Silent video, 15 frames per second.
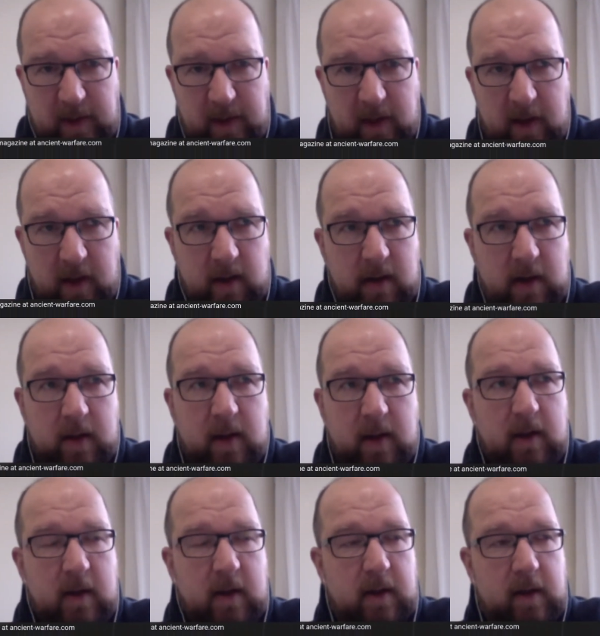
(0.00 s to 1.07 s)
spear,
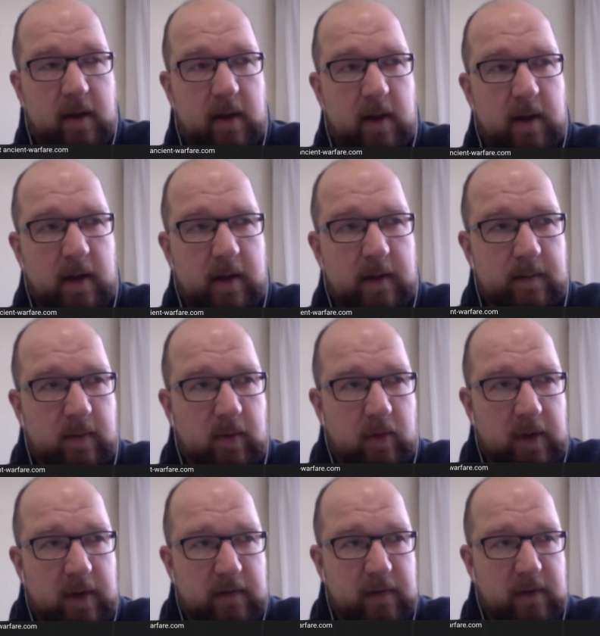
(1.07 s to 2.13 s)

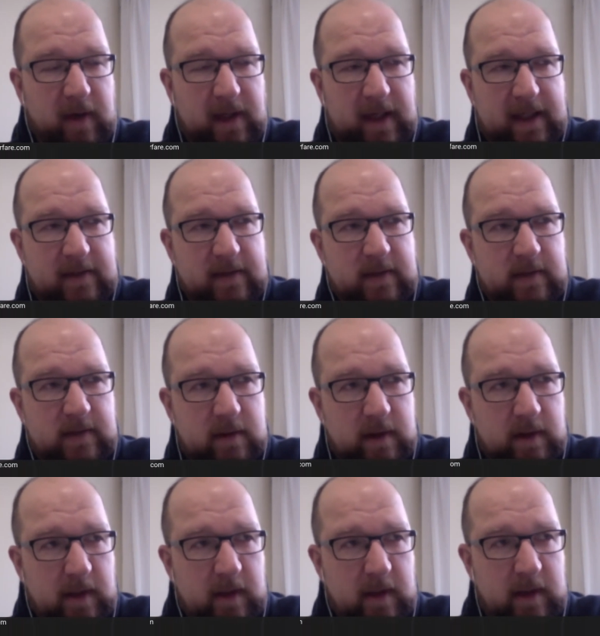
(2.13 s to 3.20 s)
or even a
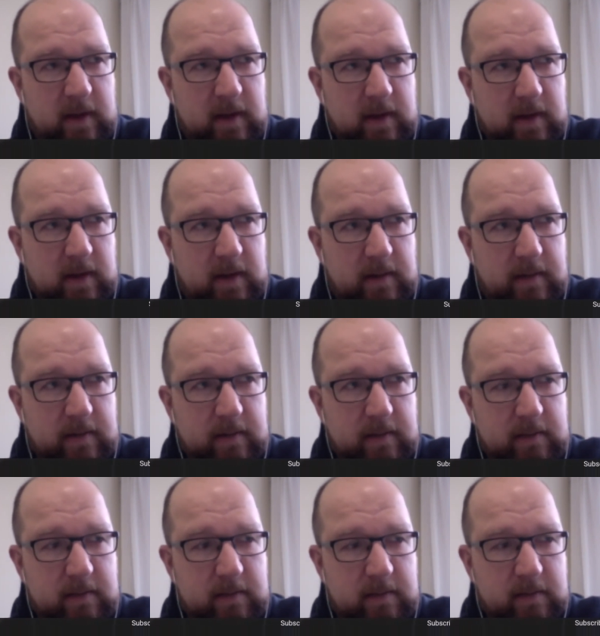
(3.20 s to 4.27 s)
lance, and
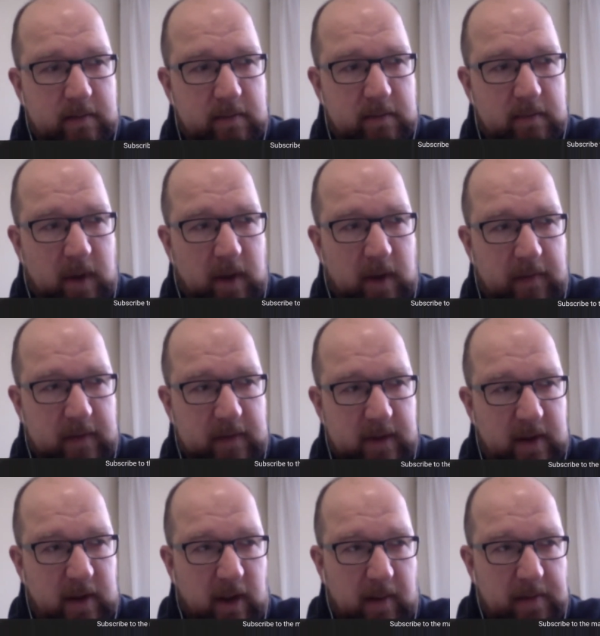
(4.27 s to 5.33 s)

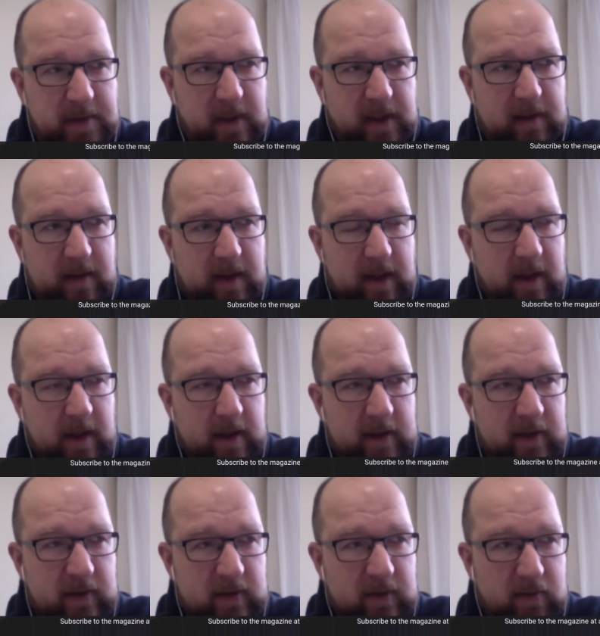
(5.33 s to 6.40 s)
obviously the object there
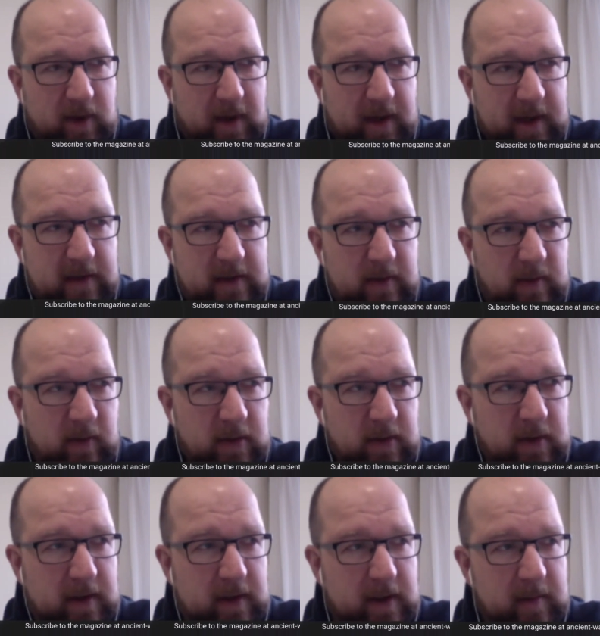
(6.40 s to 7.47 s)
is to ride
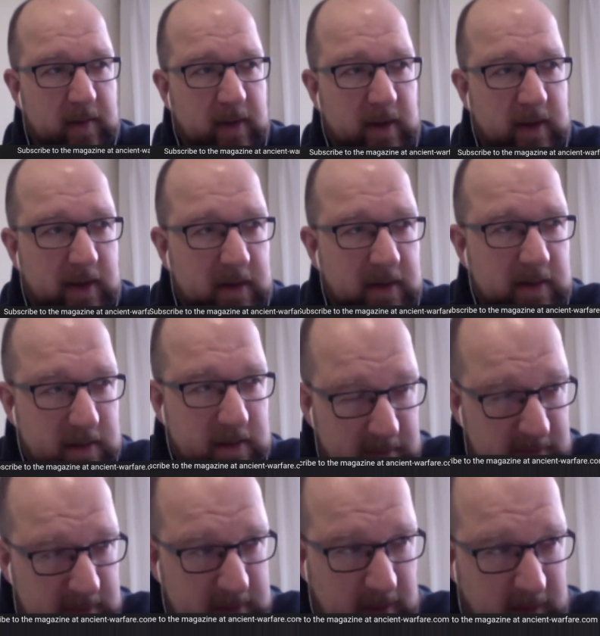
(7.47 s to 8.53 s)
toward your enemy and
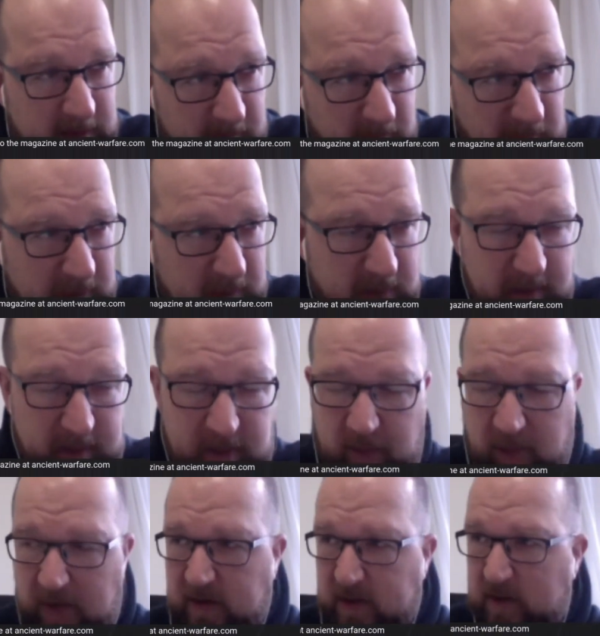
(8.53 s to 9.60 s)
stick him with it. The
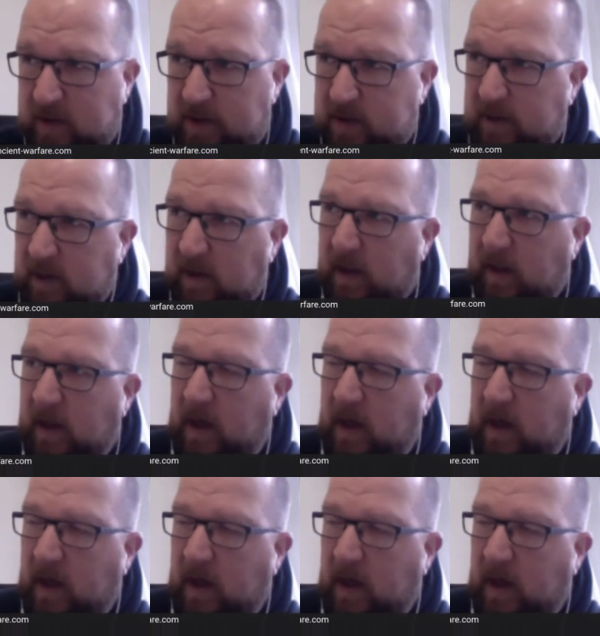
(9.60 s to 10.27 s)
question is,